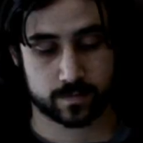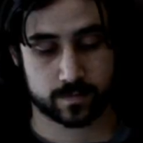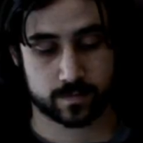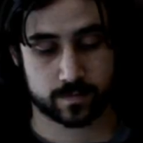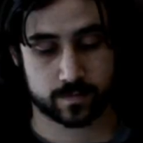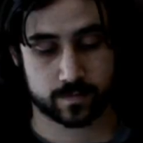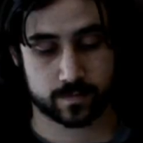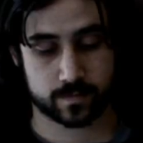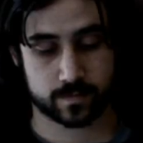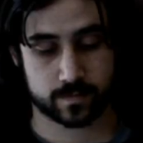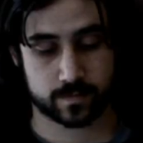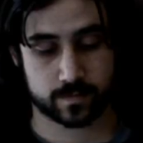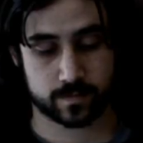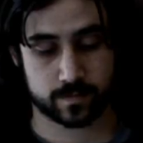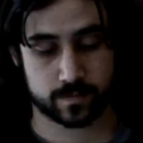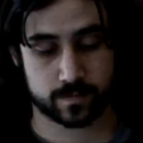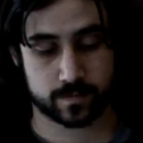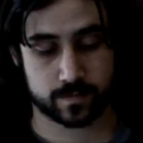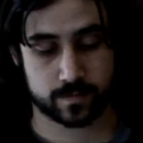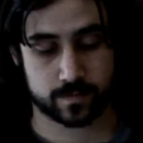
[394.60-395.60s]

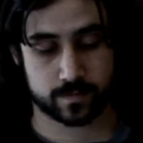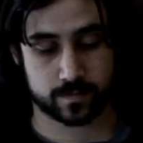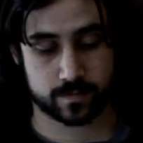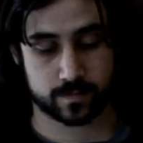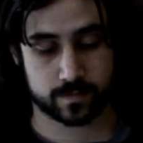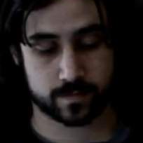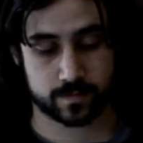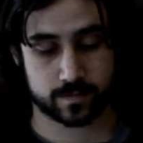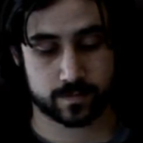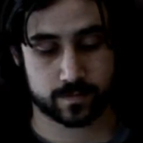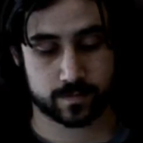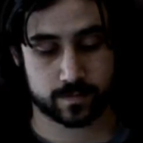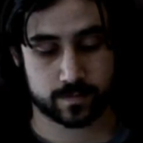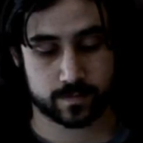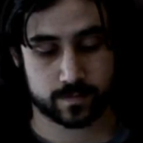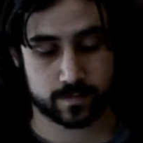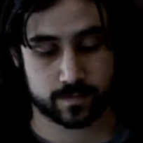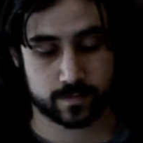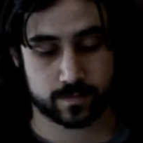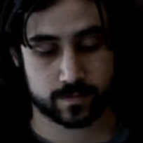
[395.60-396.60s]

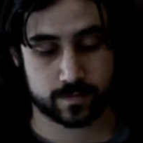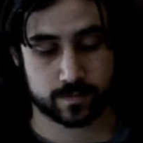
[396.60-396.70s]
(silent)